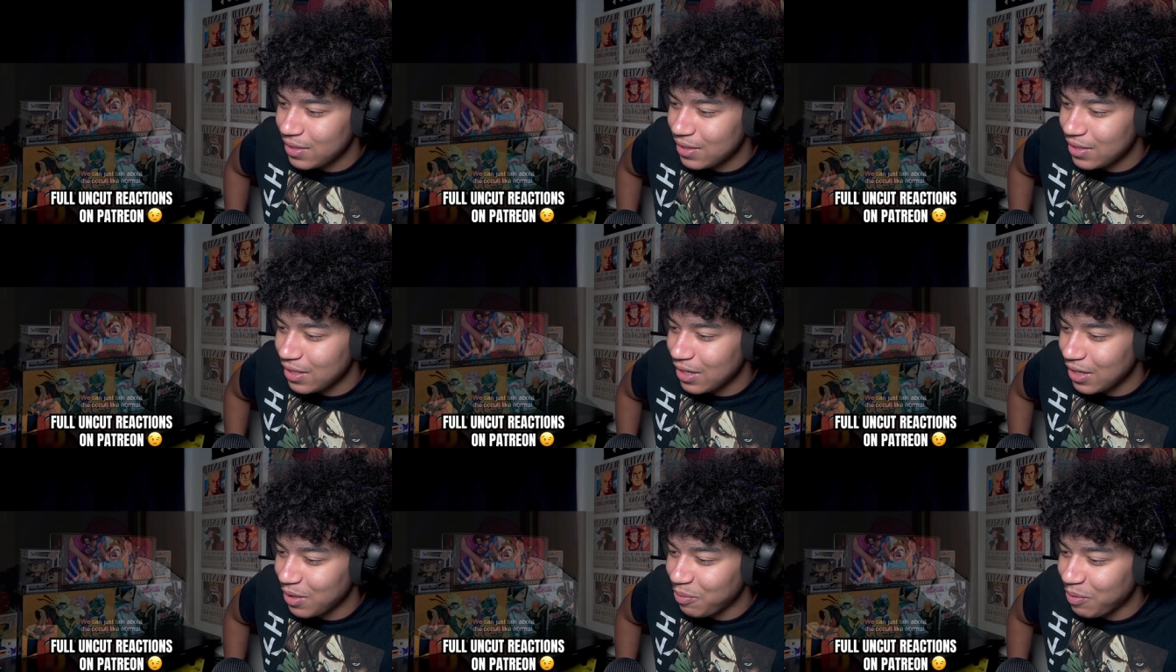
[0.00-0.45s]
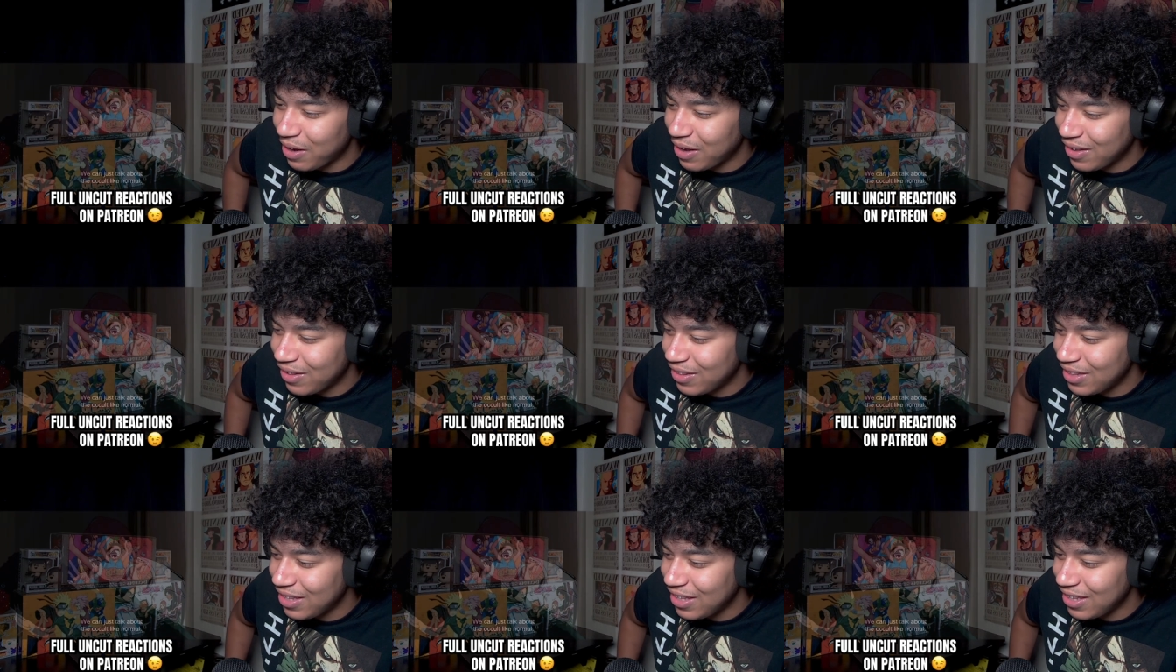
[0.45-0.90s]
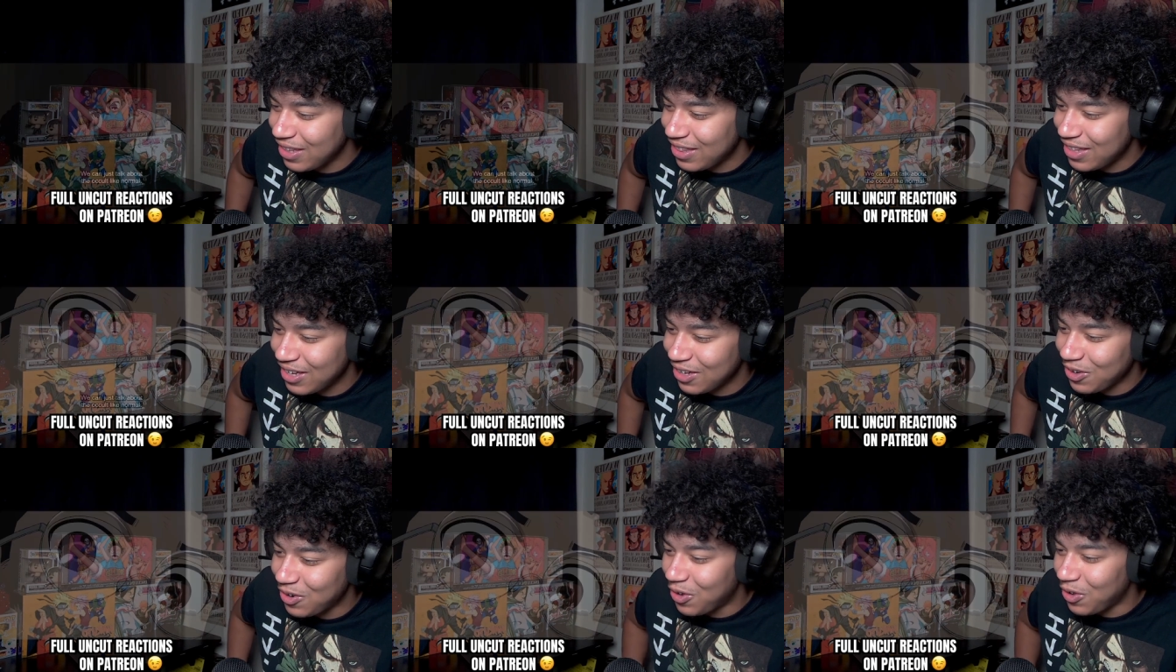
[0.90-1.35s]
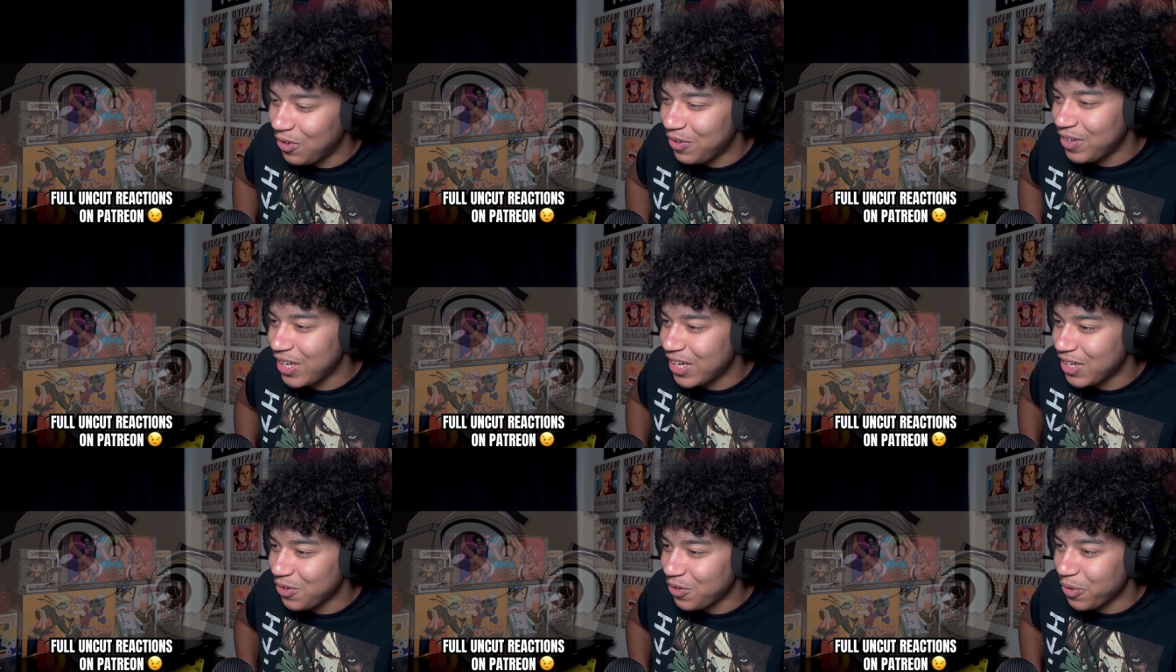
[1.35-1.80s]
Talk about the occult
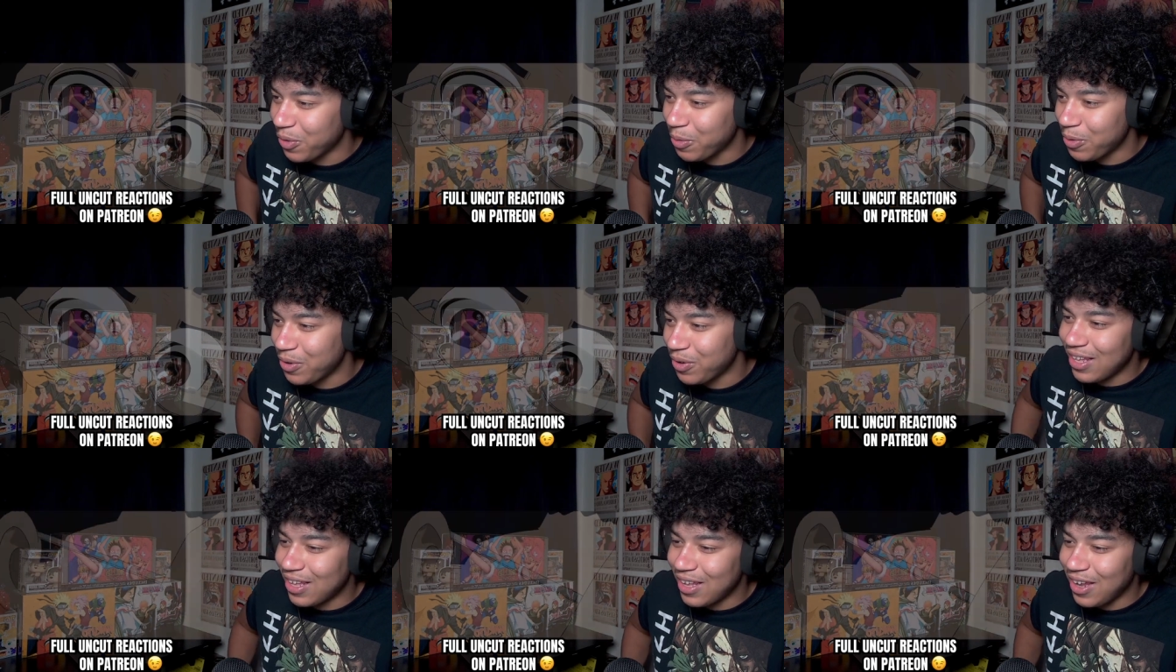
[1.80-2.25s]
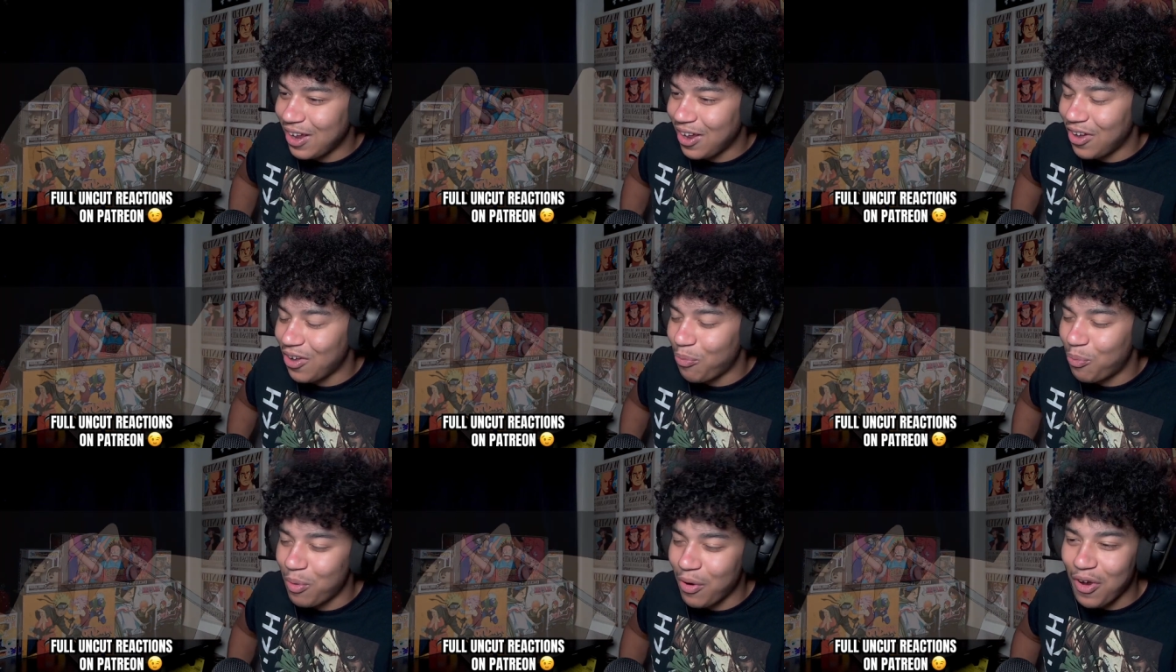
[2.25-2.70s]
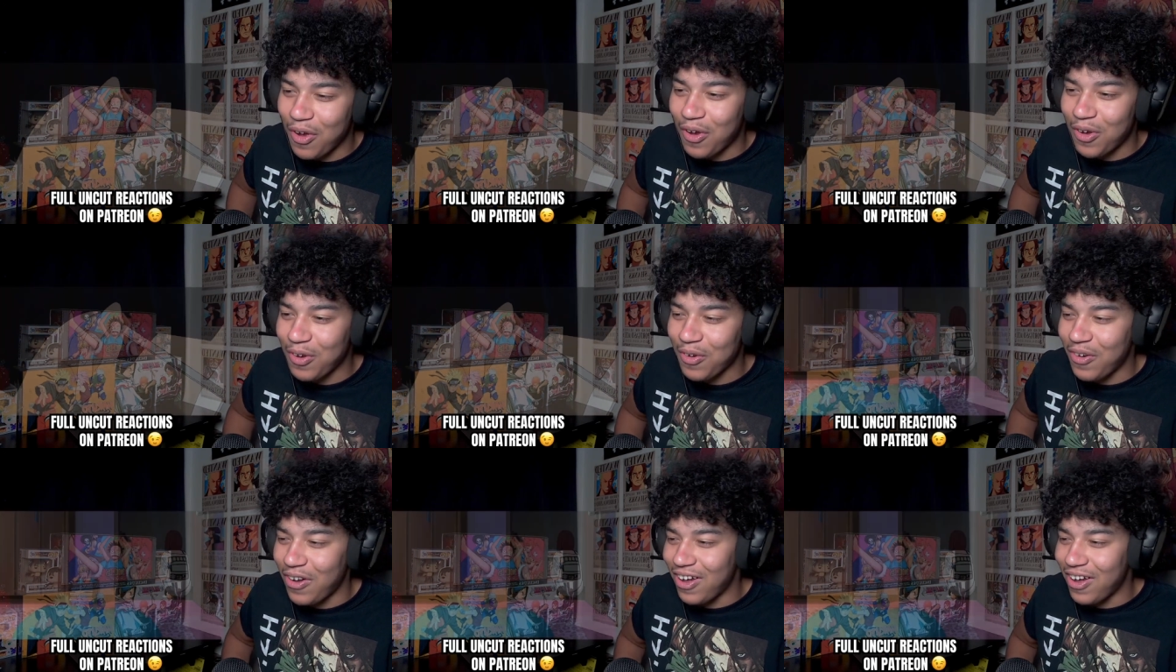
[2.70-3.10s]
like normal. Oh, bro.